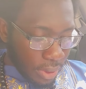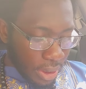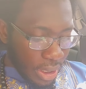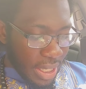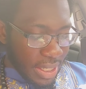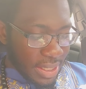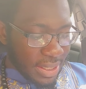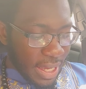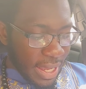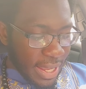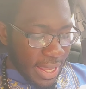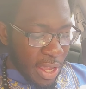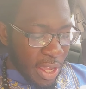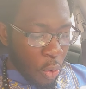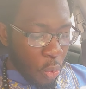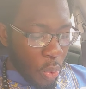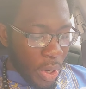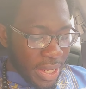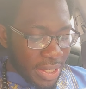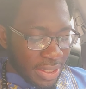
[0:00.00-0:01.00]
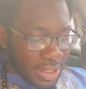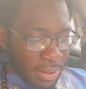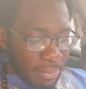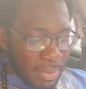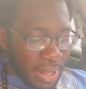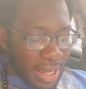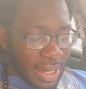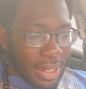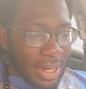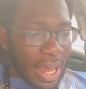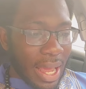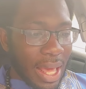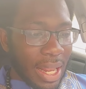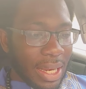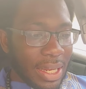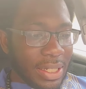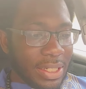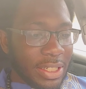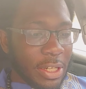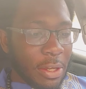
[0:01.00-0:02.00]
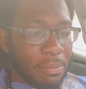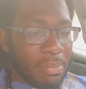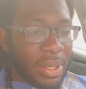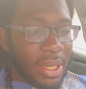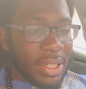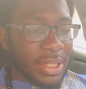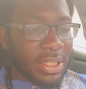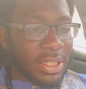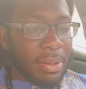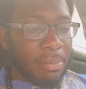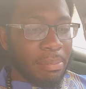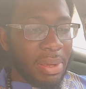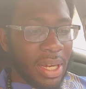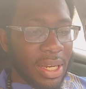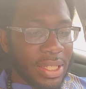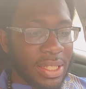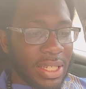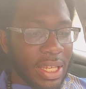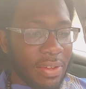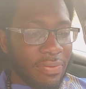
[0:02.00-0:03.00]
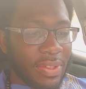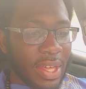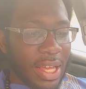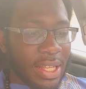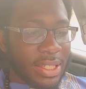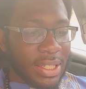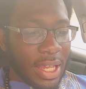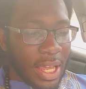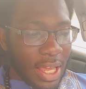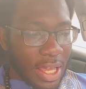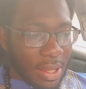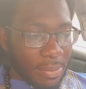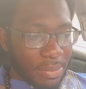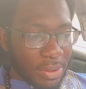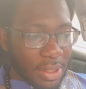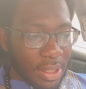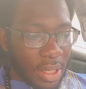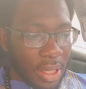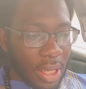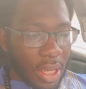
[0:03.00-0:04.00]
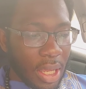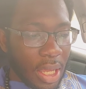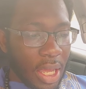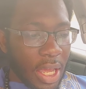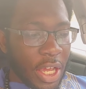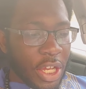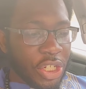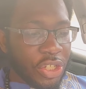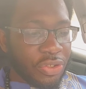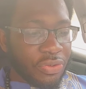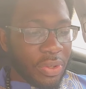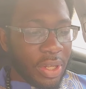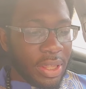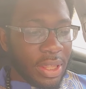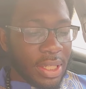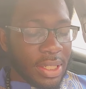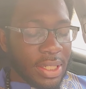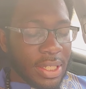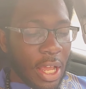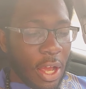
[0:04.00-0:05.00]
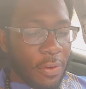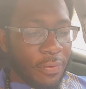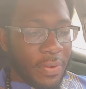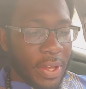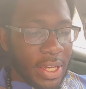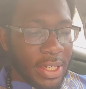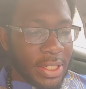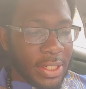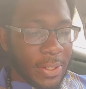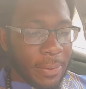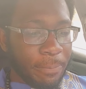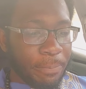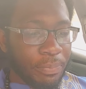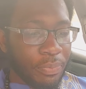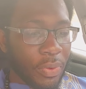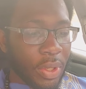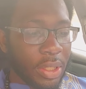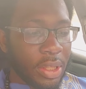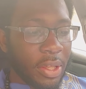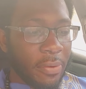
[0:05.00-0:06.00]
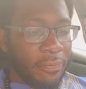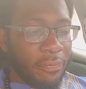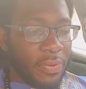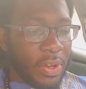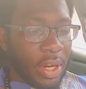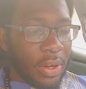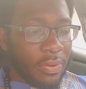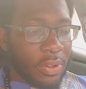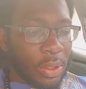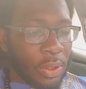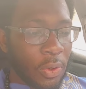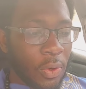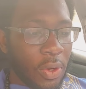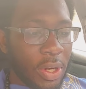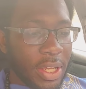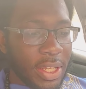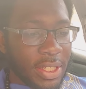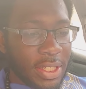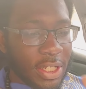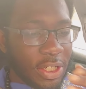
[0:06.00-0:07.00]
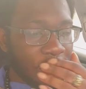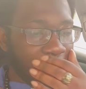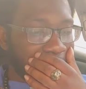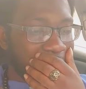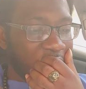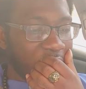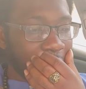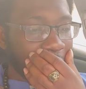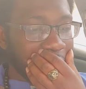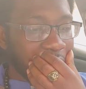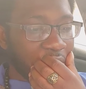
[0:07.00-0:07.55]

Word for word: And say, In wisdom and knowledge shall be the stability of thy times, and strength of salvation, the fear of the Lord is his treasure.